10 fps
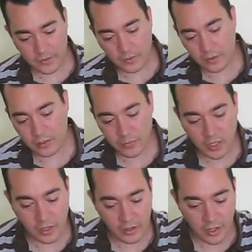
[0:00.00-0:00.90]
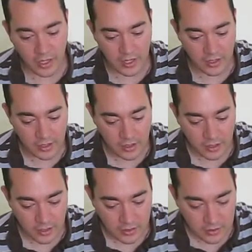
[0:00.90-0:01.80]
Cream color head,
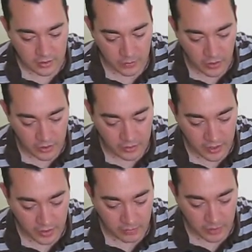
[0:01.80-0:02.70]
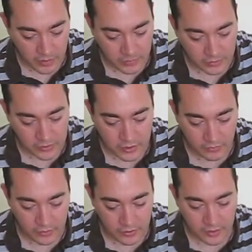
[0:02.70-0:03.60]
small light bubbles,
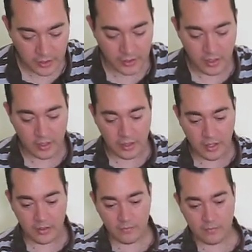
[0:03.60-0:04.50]
definitely a light